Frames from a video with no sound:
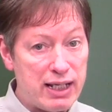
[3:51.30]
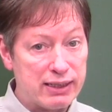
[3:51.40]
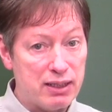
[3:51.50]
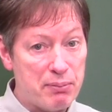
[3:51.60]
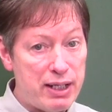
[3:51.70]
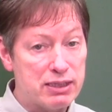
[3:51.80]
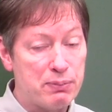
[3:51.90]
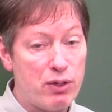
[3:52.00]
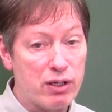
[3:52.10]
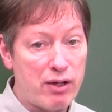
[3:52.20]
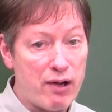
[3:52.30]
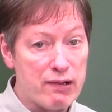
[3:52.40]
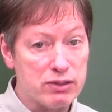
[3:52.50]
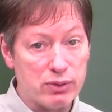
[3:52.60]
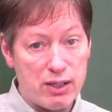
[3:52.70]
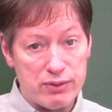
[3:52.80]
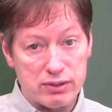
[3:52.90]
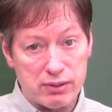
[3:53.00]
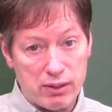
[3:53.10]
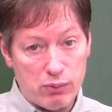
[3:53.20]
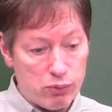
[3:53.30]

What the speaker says: collecting baseball cards when I was